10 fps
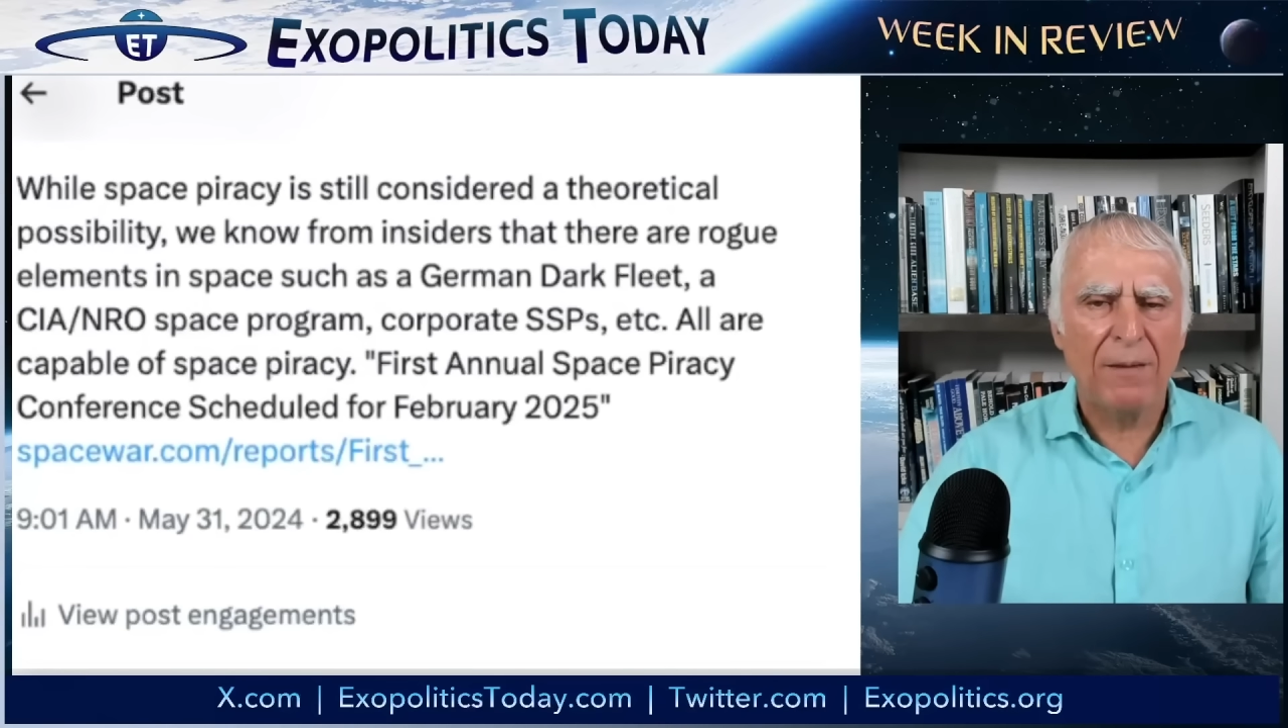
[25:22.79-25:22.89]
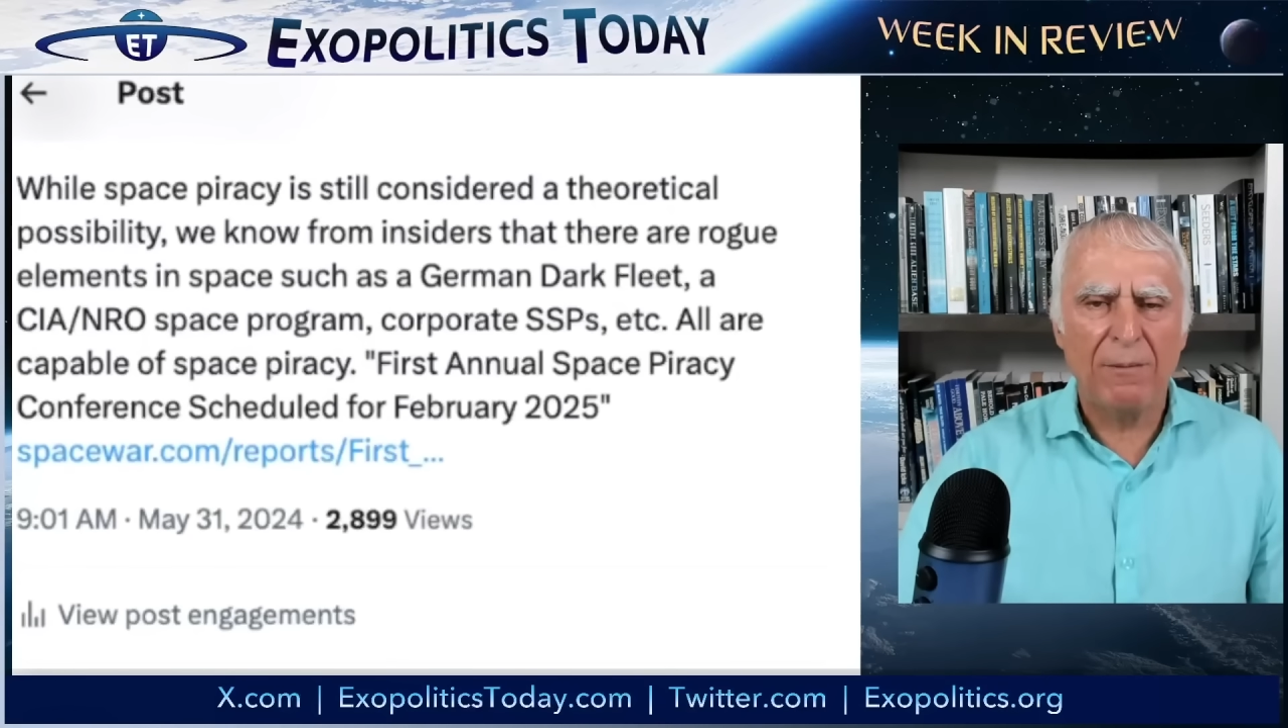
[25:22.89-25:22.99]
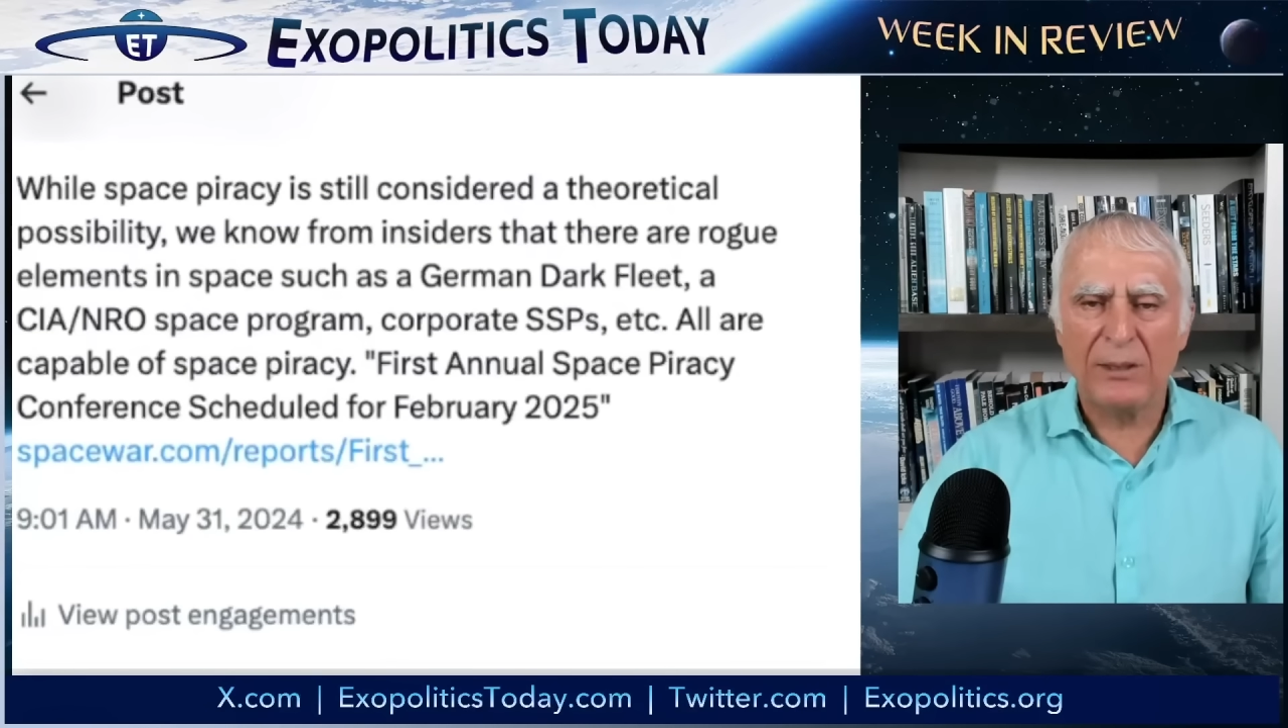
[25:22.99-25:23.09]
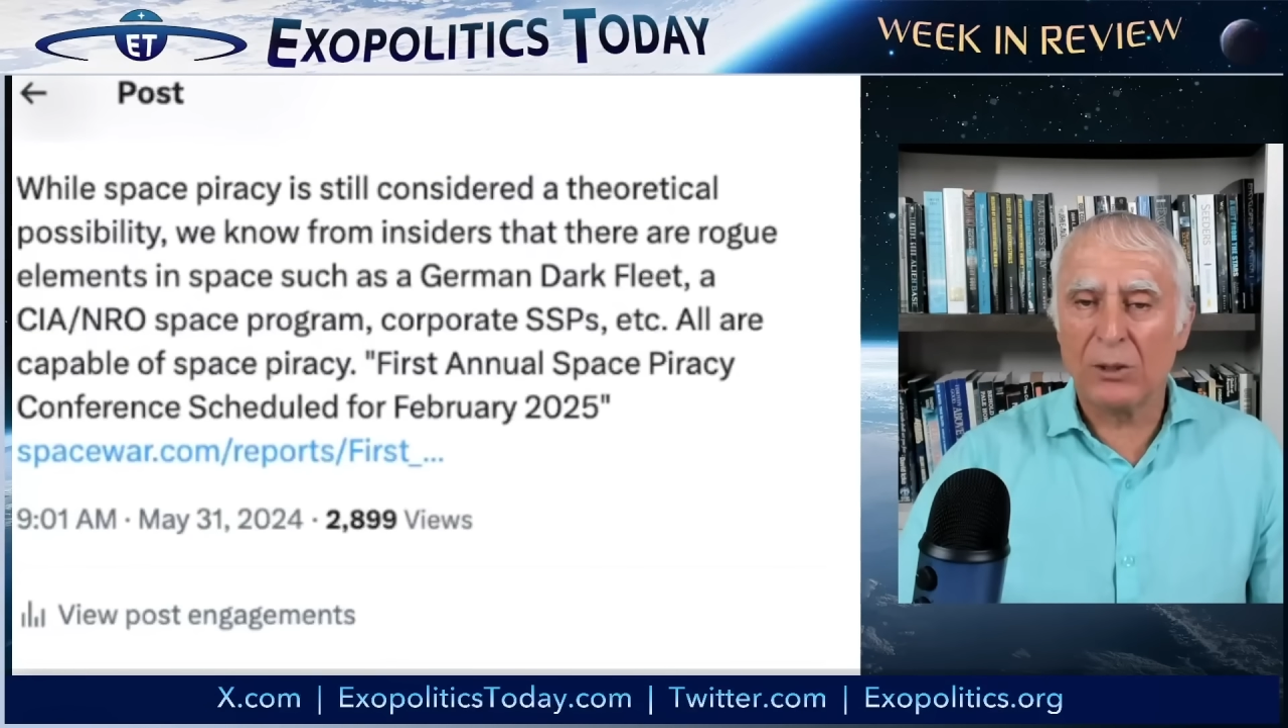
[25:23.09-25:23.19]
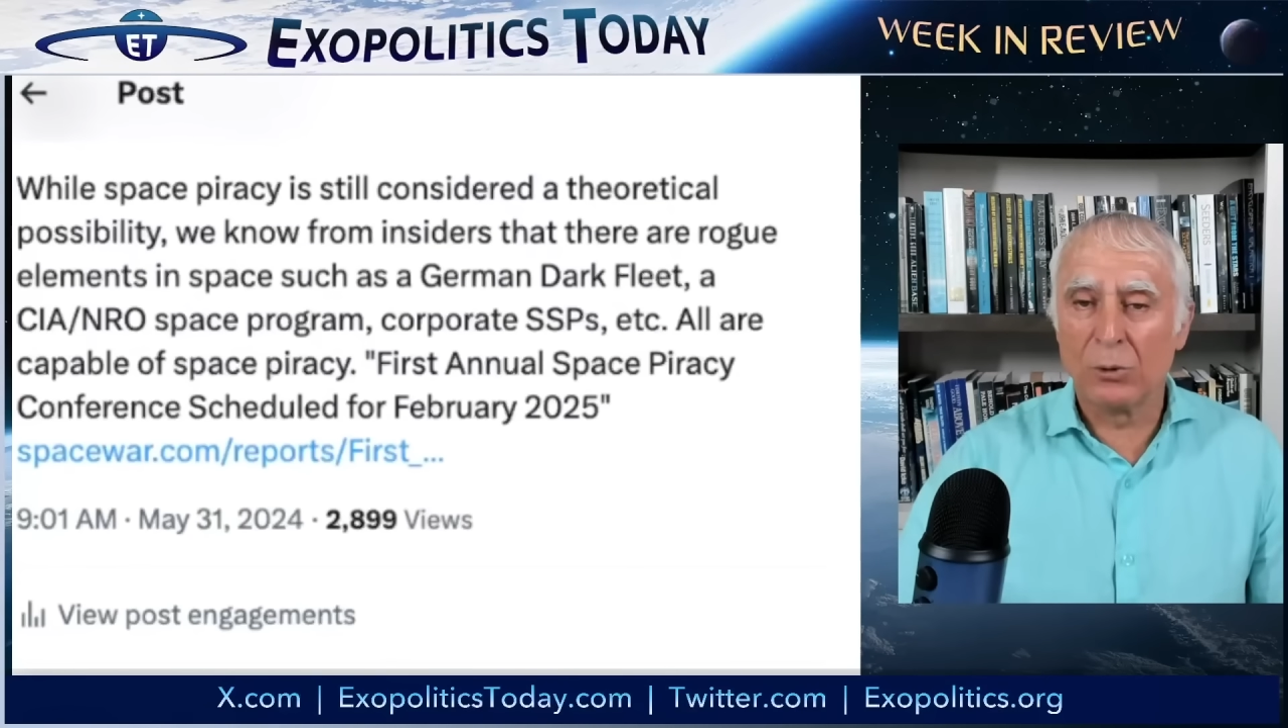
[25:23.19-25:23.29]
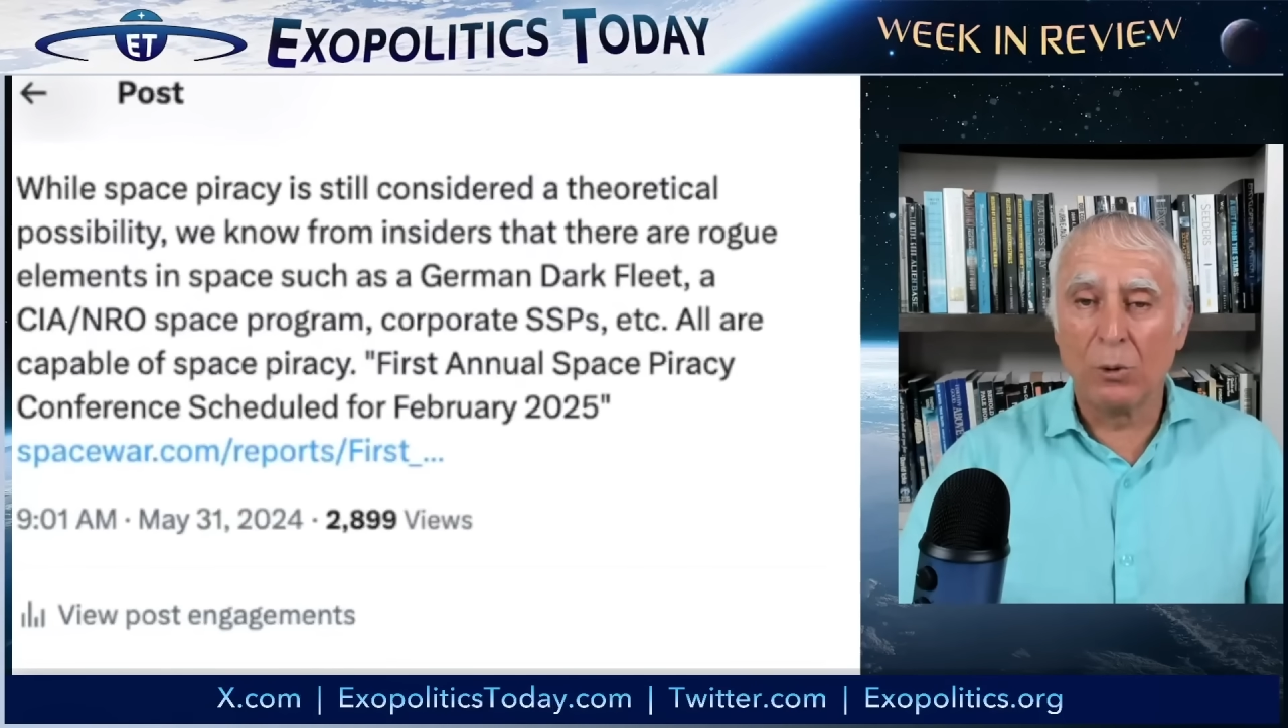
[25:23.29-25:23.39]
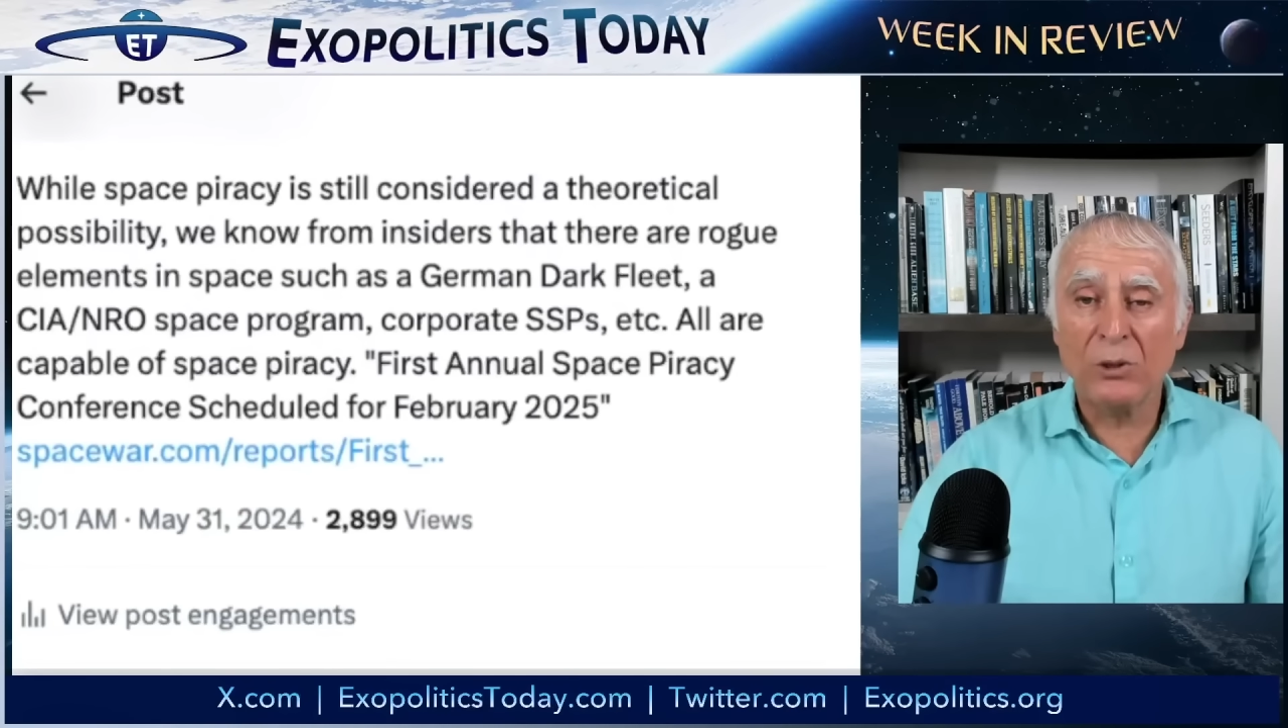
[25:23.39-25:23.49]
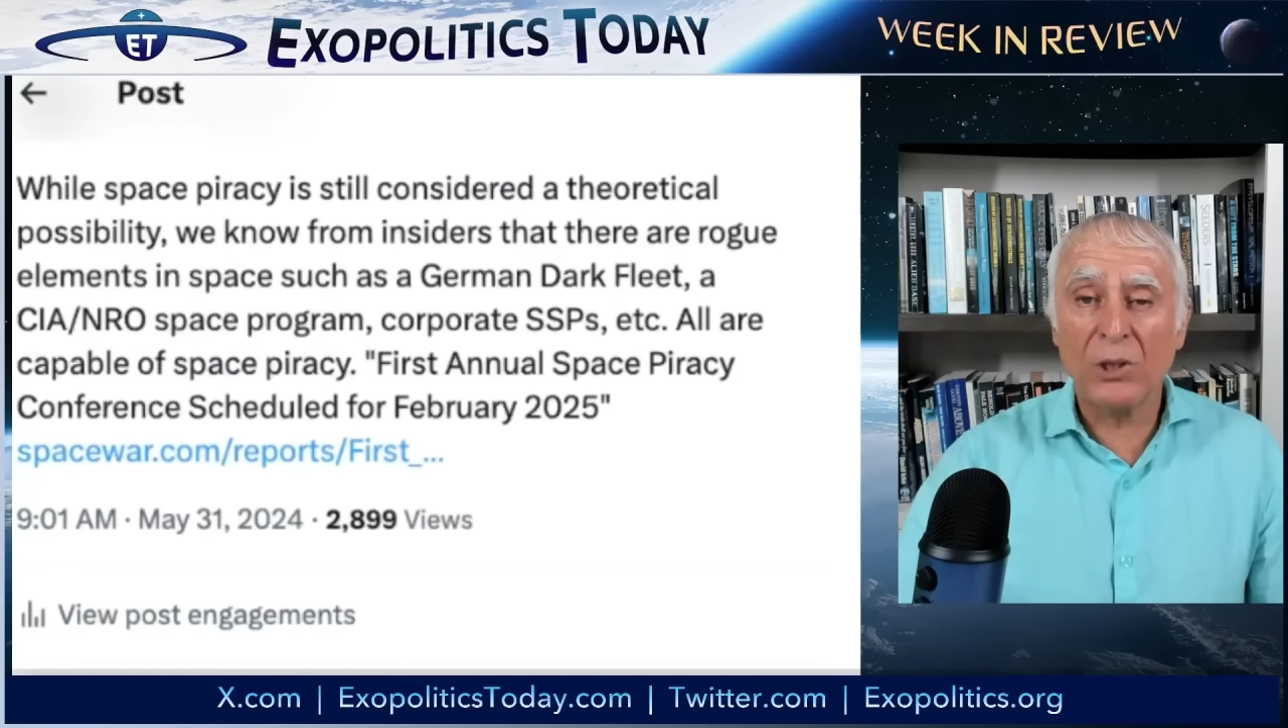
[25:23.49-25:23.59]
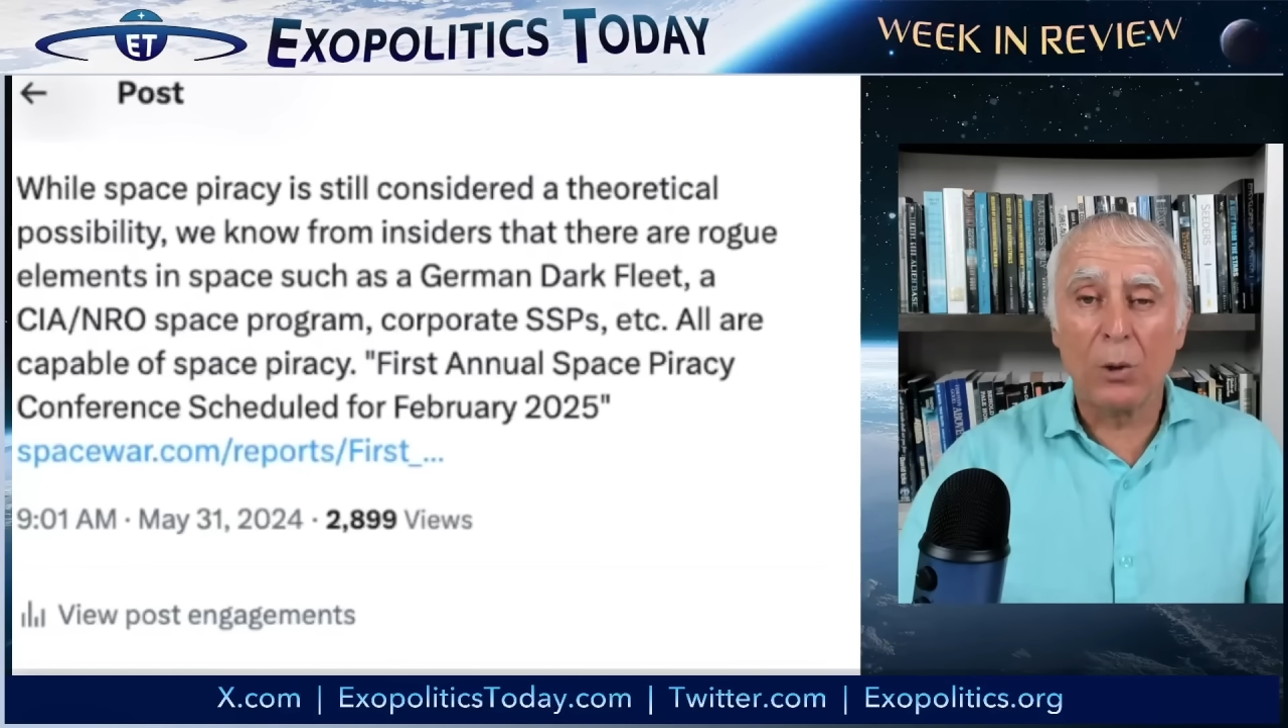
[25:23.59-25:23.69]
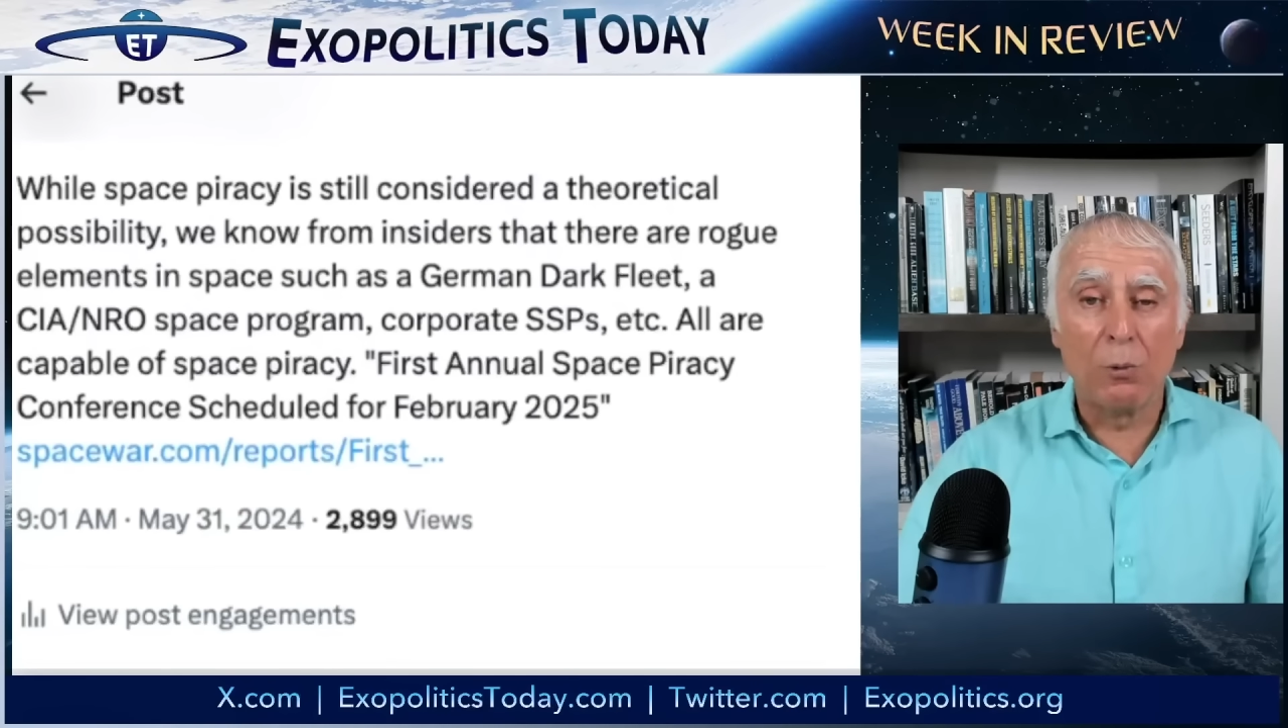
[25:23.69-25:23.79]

which is also